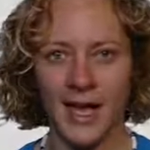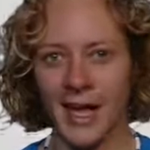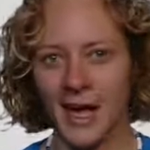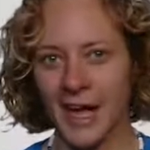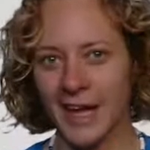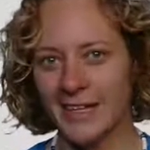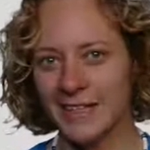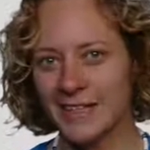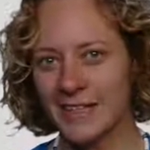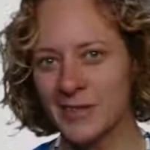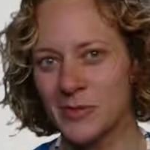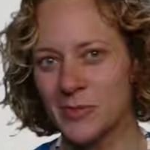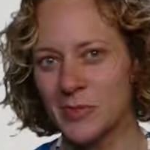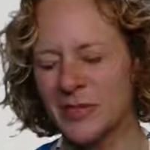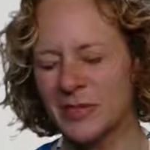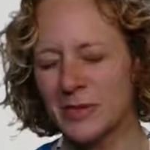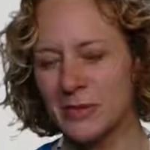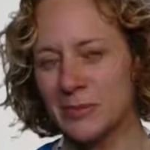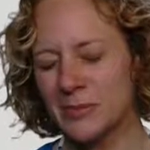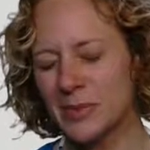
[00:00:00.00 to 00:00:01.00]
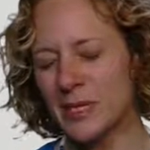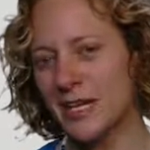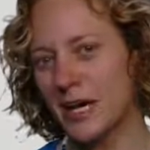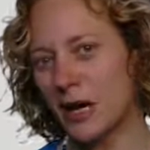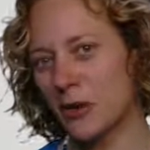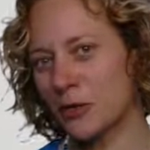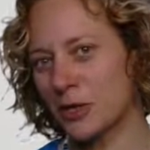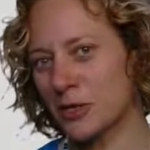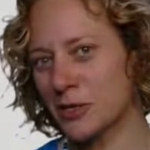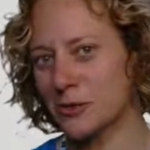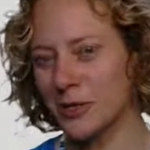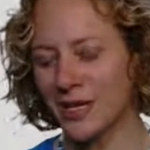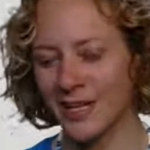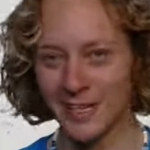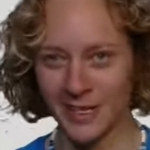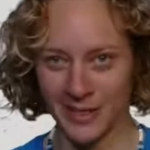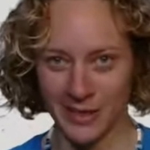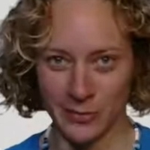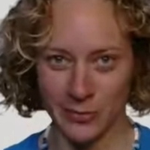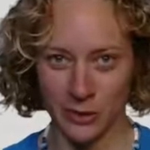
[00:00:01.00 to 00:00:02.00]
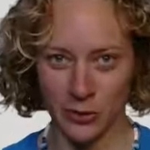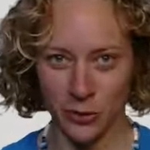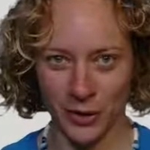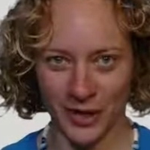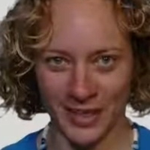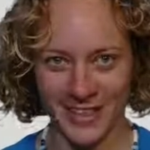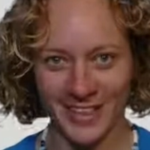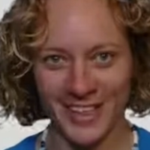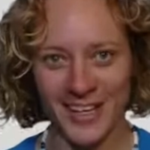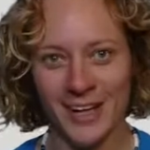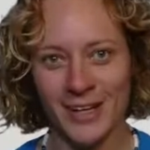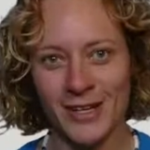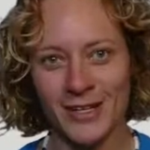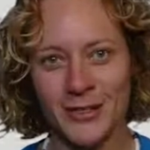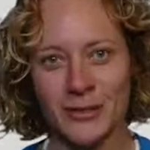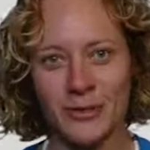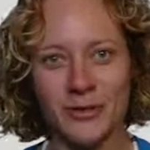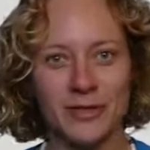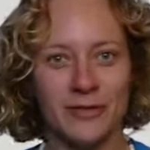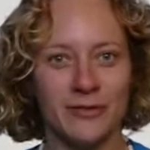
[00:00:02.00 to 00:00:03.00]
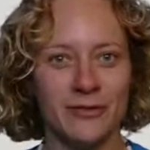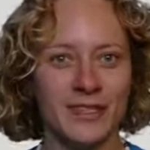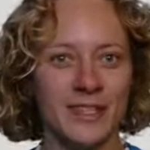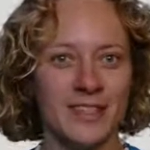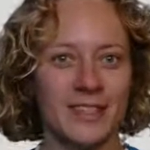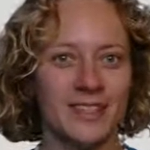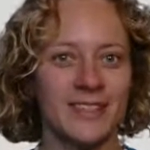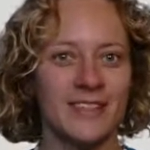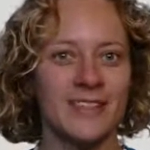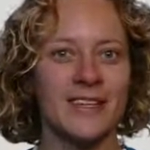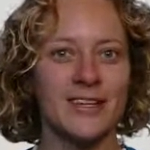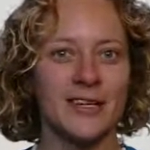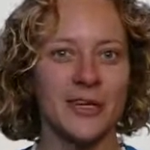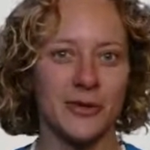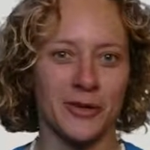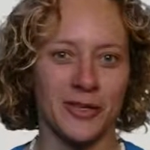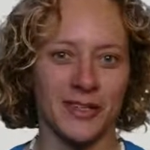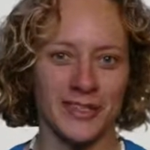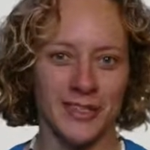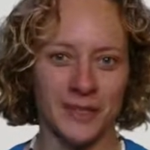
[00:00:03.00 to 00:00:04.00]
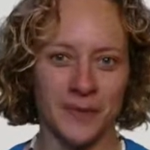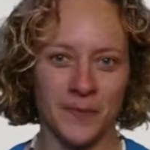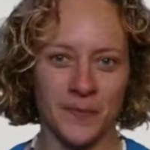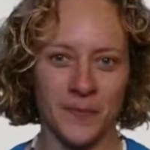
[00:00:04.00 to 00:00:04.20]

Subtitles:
And this will be our trick number 1 to defeat security.